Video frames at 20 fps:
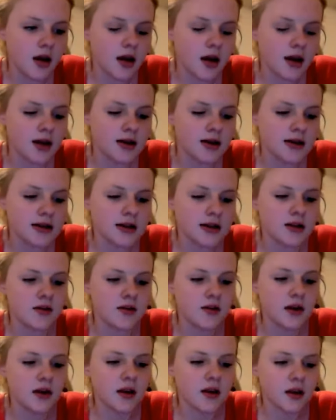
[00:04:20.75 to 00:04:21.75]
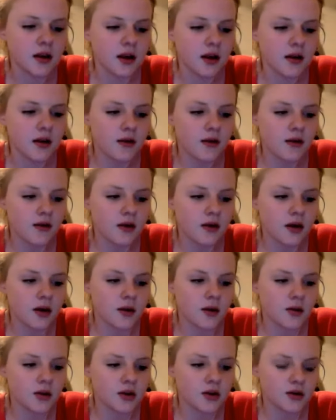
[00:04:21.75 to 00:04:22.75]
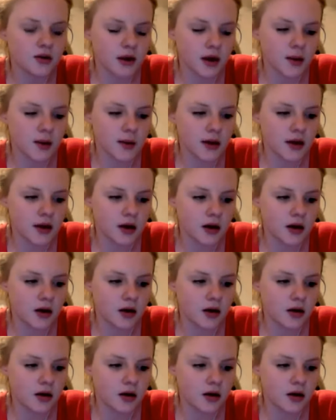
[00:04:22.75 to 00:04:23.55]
Can teens fall in love, and would you recommend it?